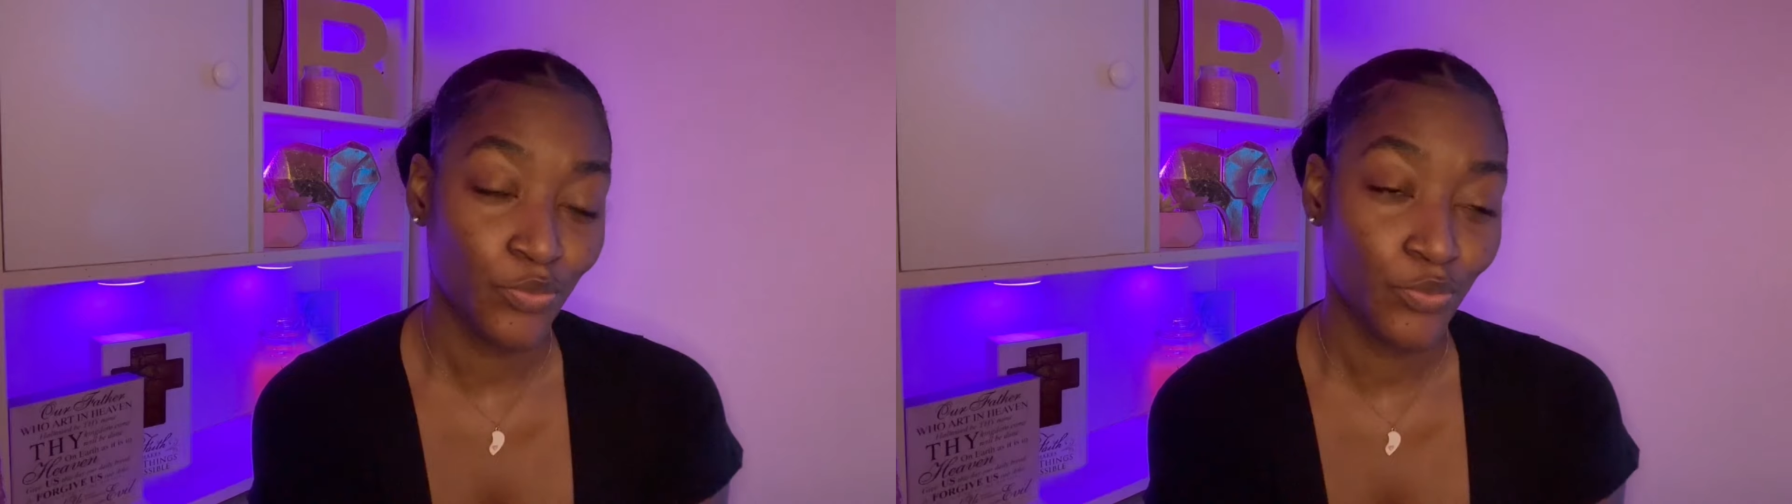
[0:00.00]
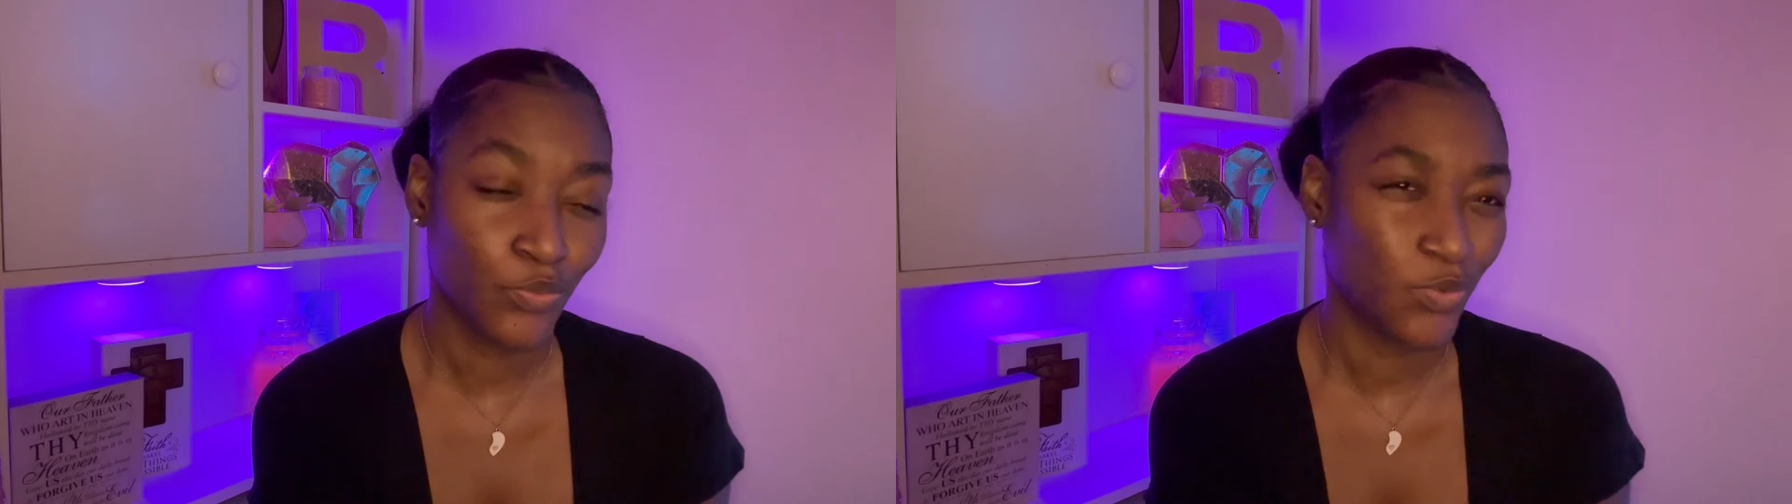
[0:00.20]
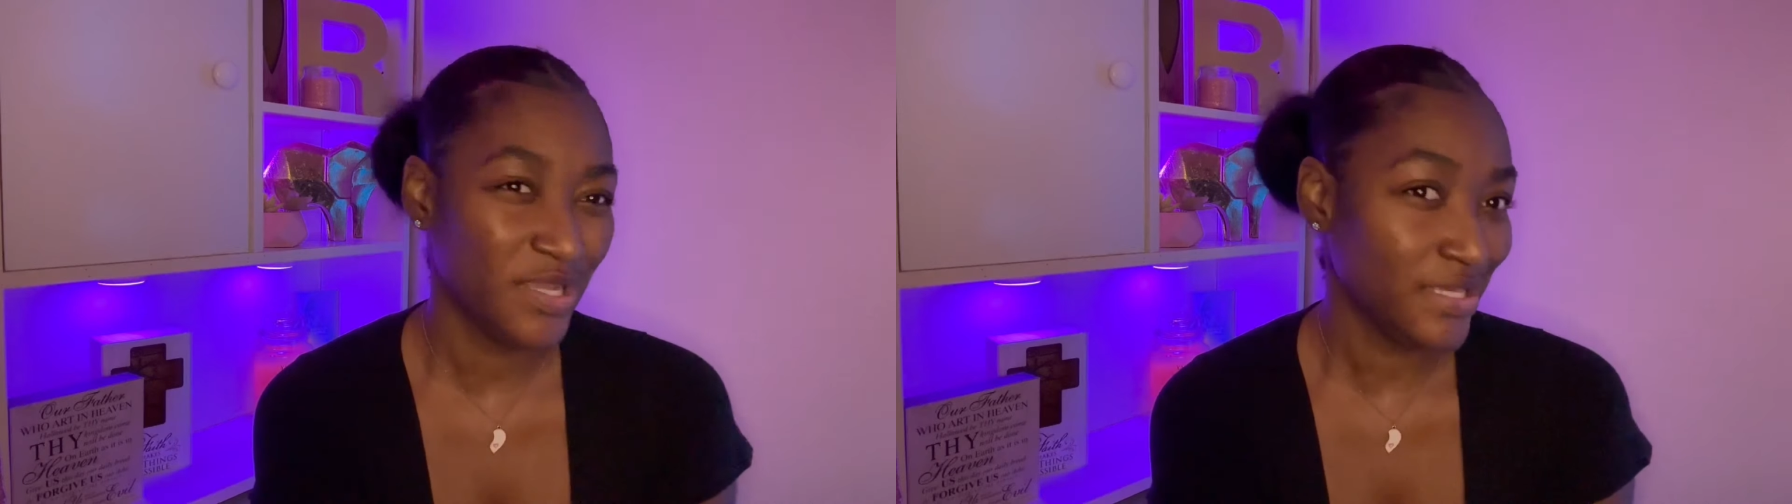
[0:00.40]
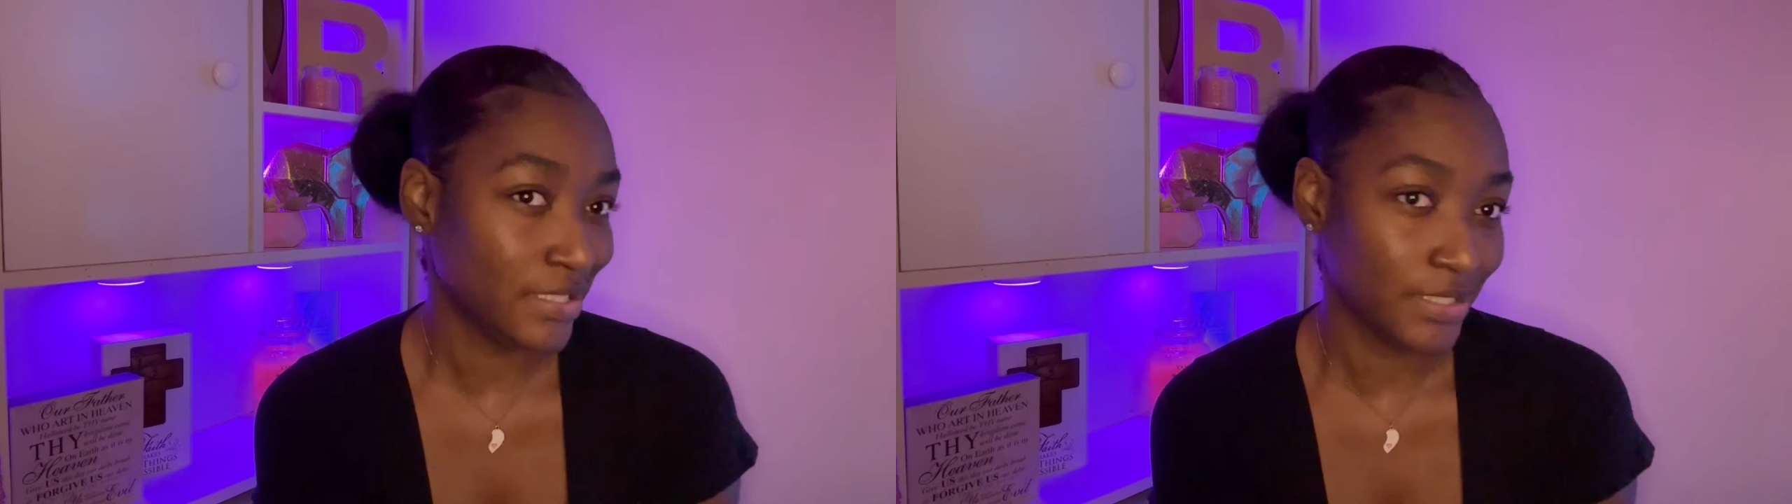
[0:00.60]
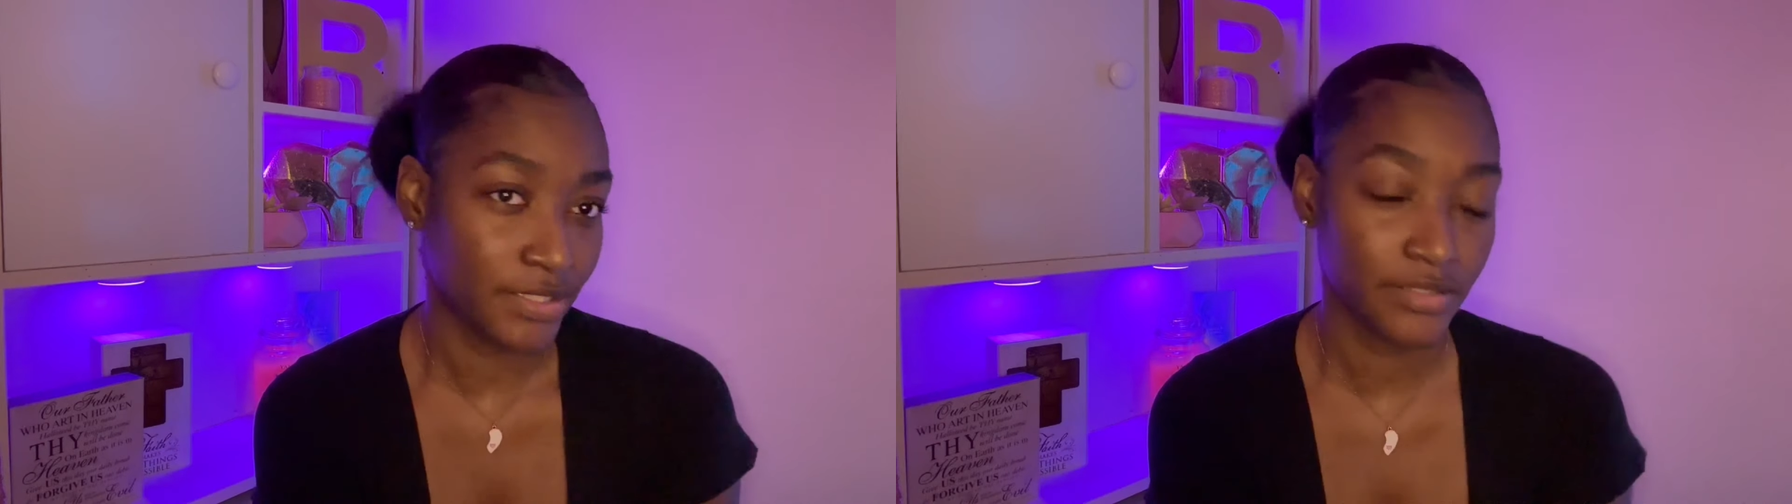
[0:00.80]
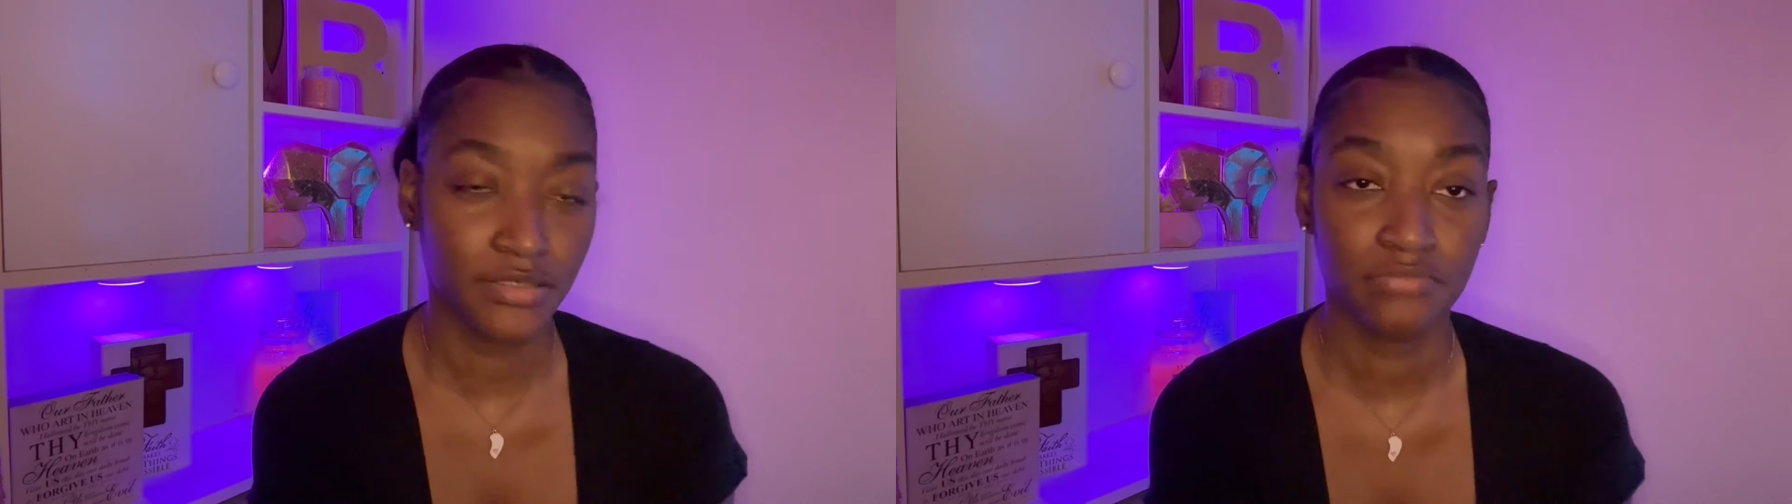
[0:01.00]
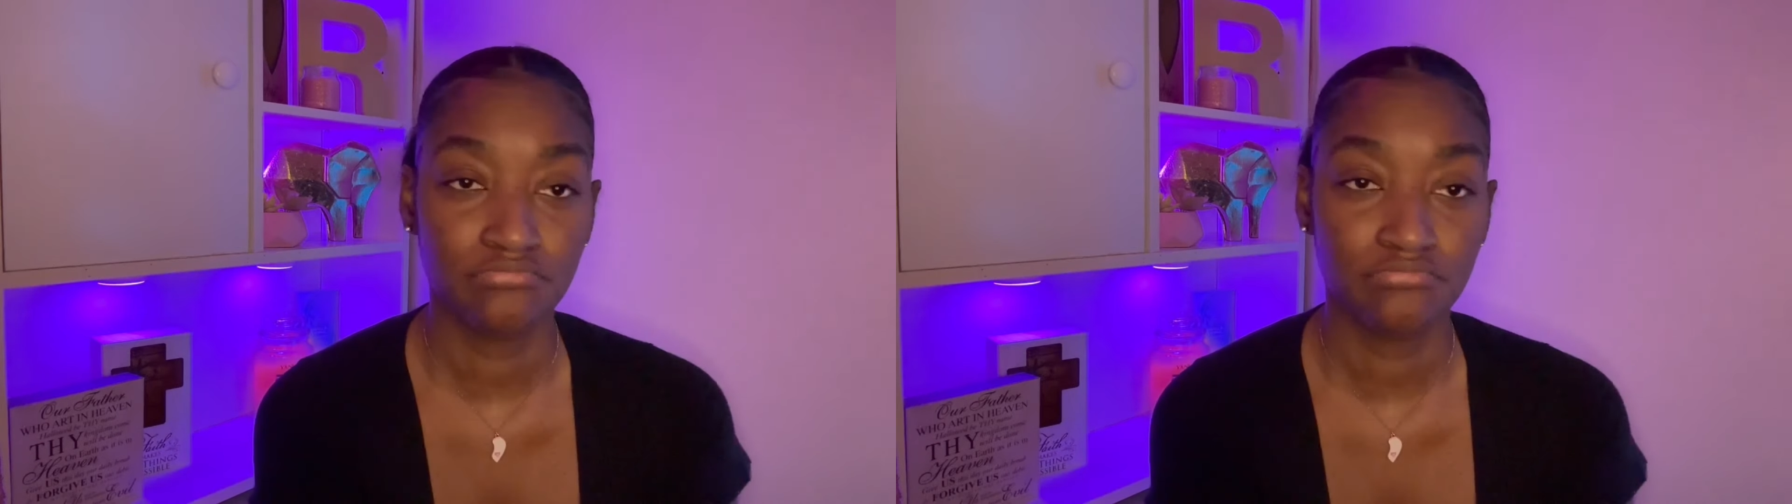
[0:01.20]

weak.